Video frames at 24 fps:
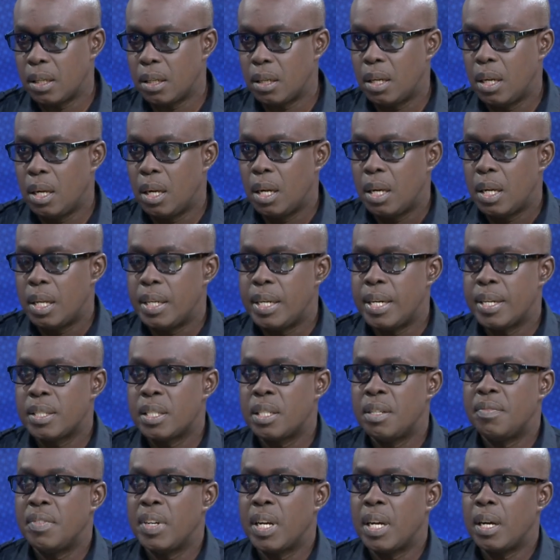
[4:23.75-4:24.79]
Mm -hmm. There's
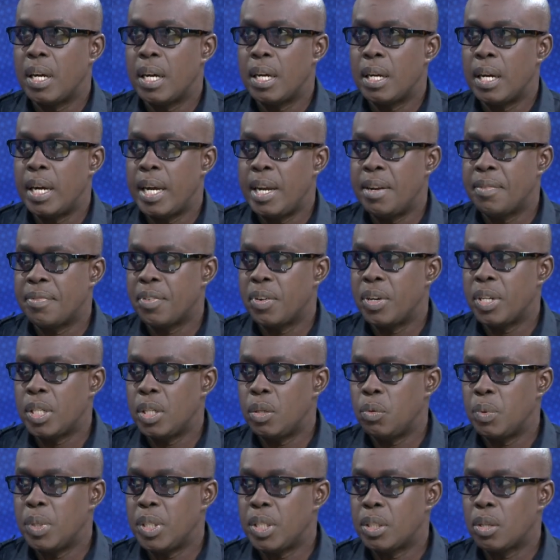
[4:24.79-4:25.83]
even an effort
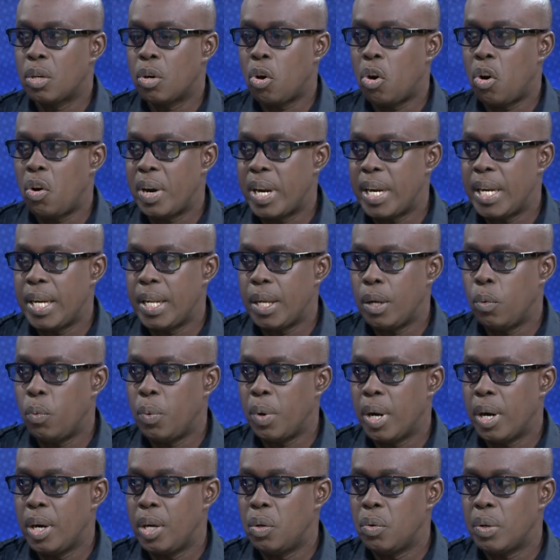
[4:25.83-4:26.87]
in which currently
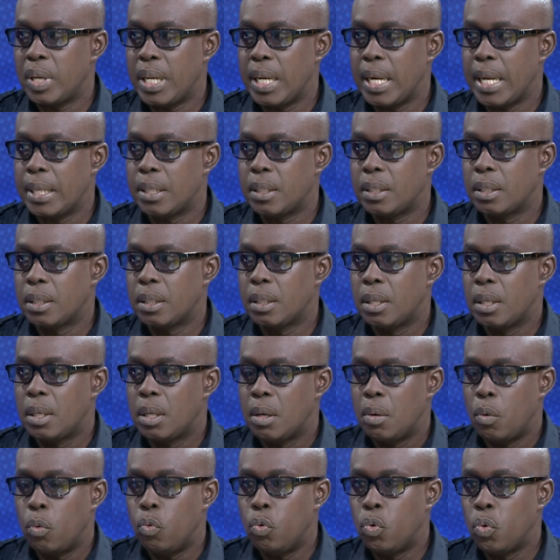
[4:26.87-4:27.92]
we are looking at
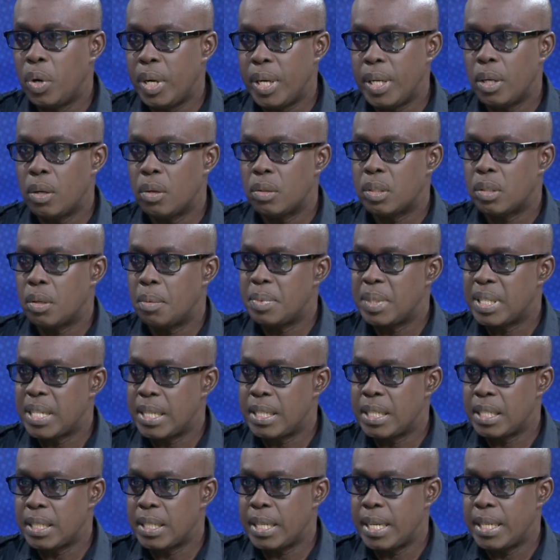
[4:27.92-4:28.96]
rolling out some
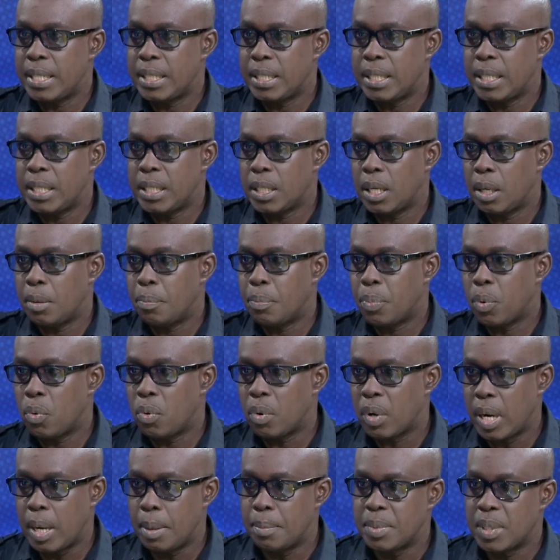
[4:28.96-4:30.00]
sensitization
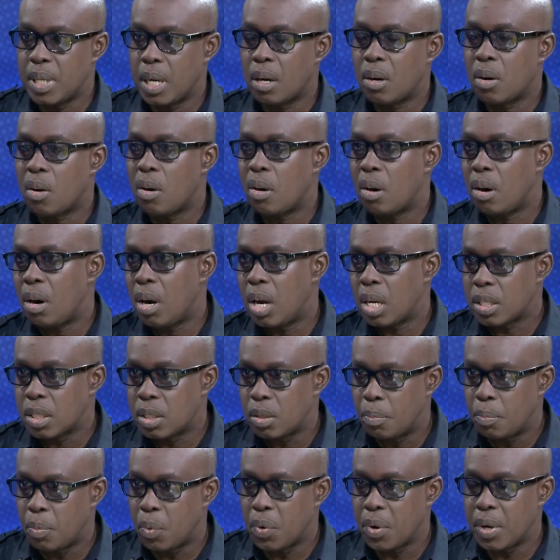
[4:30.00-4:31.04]
programs across
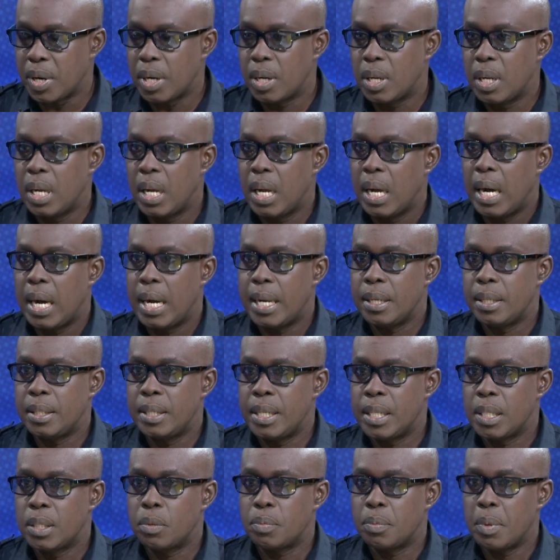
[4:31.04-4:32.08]
the board. Right. And
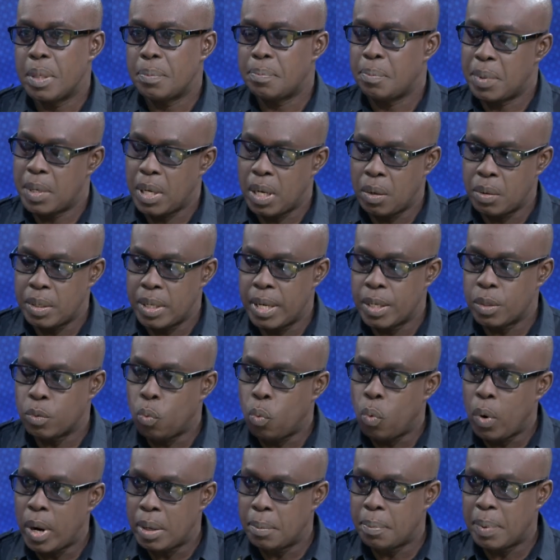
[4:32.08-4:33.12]
this, there's
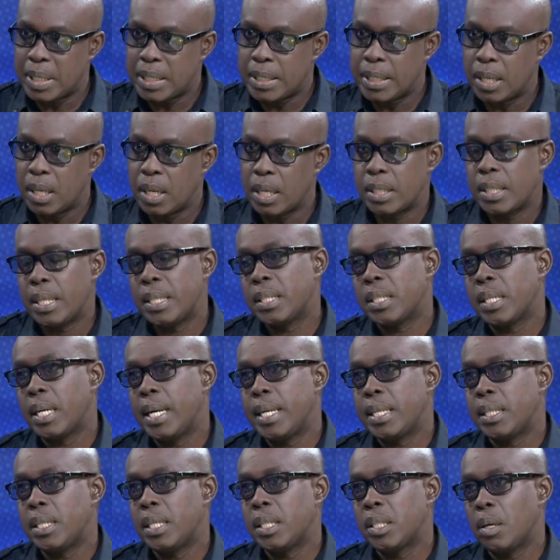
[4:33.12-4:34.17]
one particular
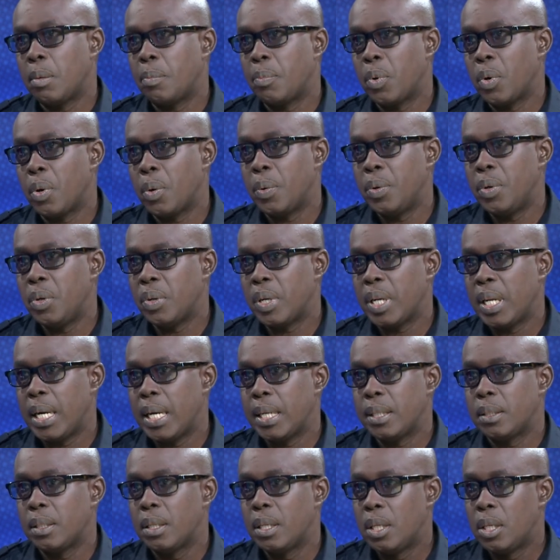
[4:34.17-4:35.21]
sensitization program we're looking
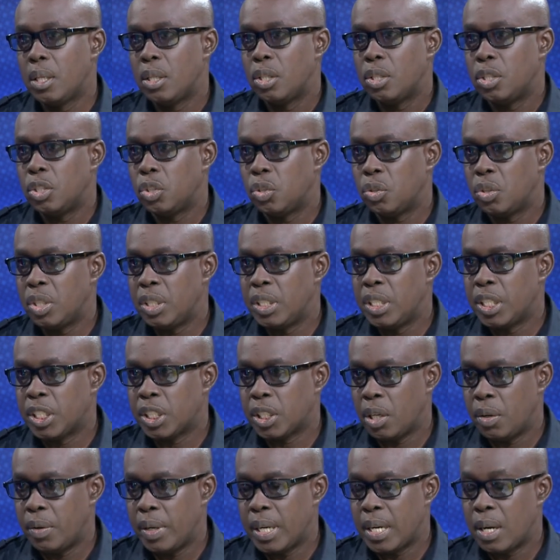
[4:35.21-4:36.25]
at
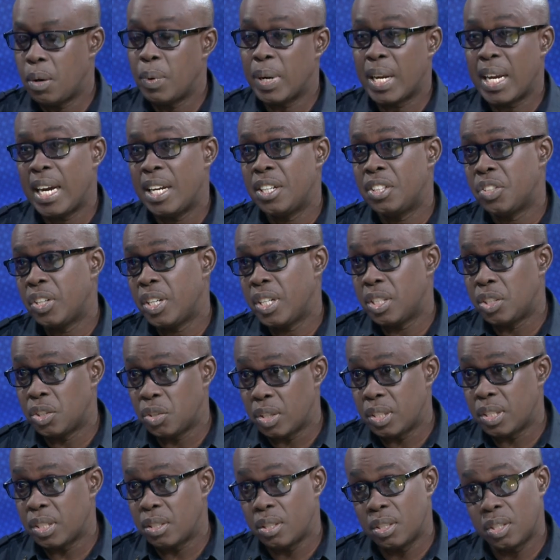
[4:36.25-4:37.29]
judiciary. we can't train the
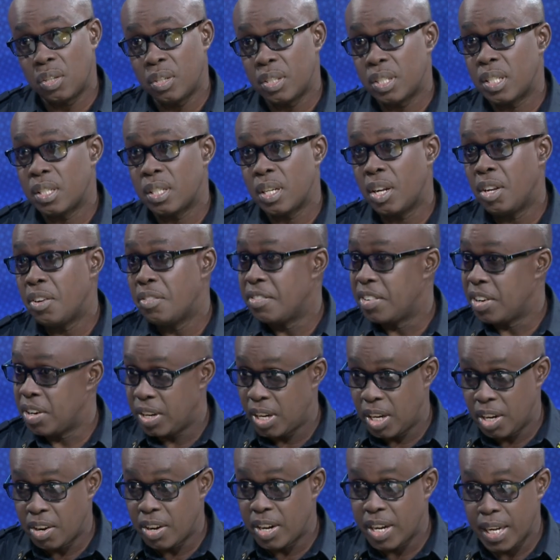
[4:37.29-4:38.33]
judges. The judges are all
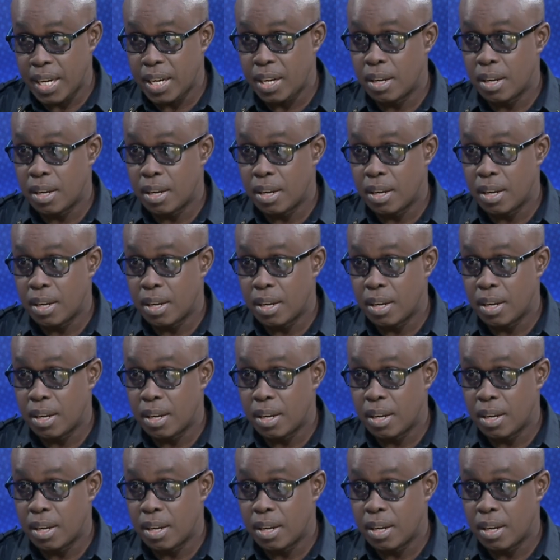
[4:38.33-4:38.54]
very learned.